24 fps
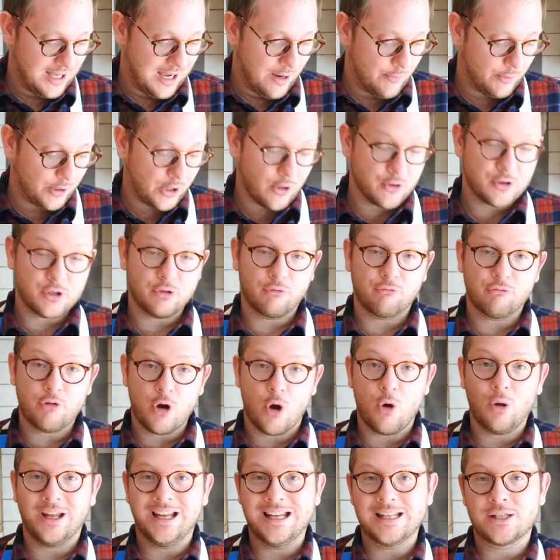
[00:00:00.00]
and we're going to
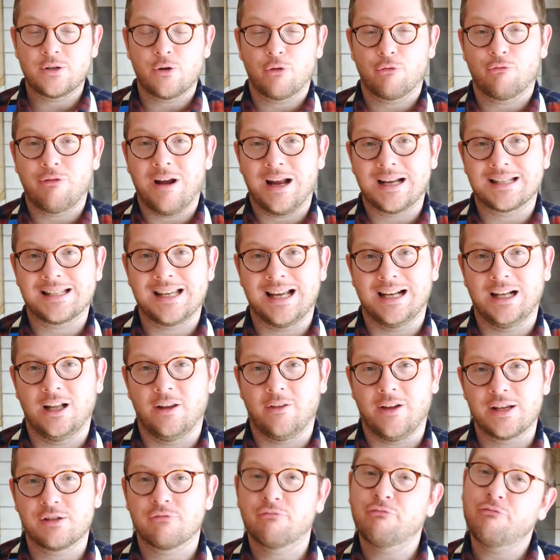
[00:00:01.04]
roll it into a rectangle
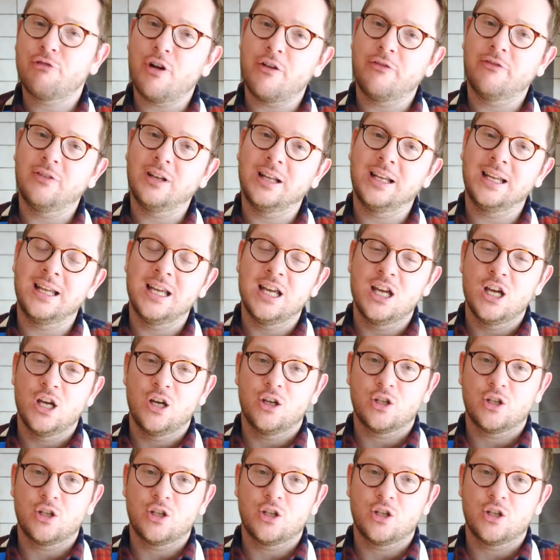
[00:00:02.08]
that is roughly